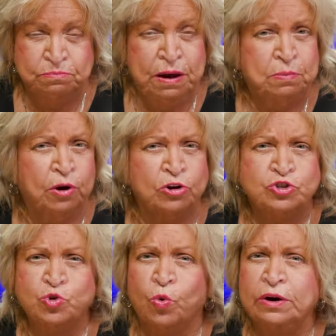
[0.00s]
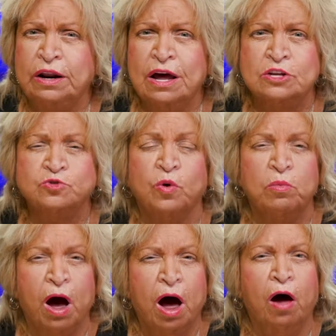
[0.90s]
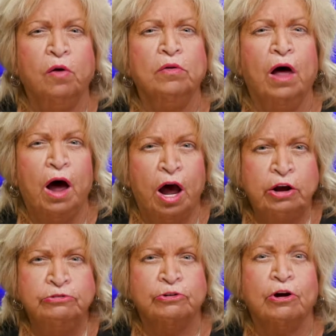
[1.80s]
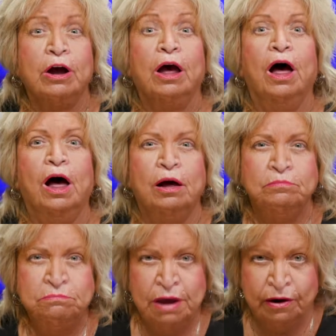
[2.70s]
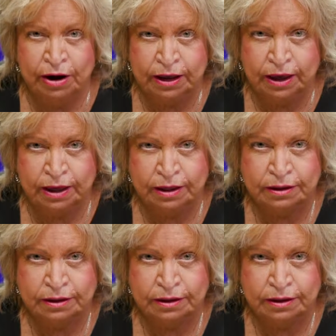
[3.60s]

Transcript: People are joining us from all over America.